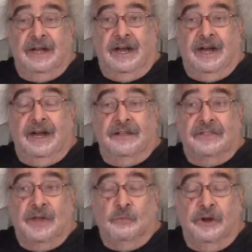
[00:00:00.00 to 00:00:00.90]
uh,
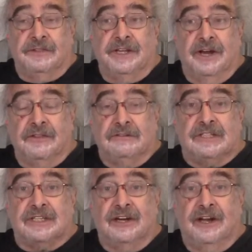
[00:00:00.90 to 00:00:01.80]
they want the other
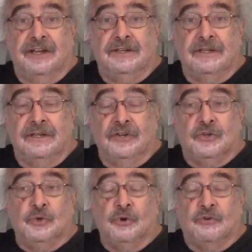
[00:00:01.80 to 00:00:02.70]
side
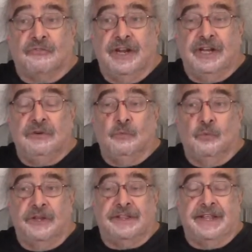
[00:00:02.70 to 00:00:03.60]
to agree
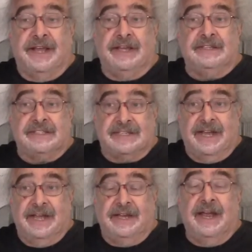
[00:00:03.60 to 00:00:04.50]
what they
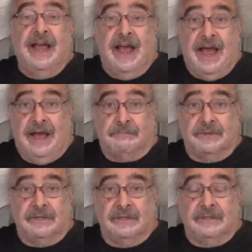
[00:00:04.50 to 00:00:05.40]
say
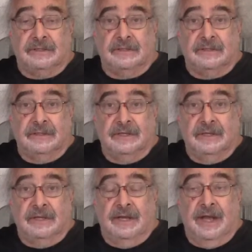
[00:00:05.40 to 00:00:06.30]
happened.
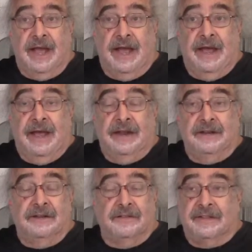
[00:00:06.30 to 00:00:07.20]

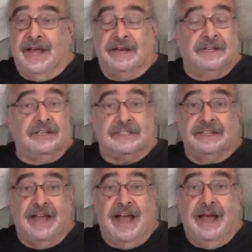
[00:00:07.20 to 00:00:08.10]
And that
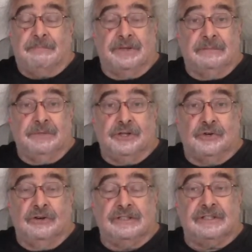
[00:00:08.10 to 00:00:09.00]
doesn't happen
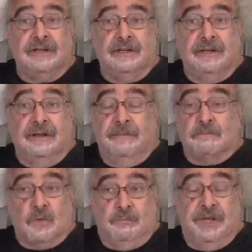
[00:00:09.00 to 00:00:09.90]
because
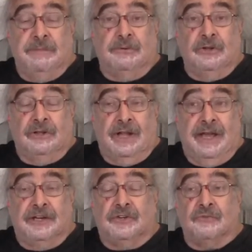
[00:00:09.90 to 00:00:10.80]
people like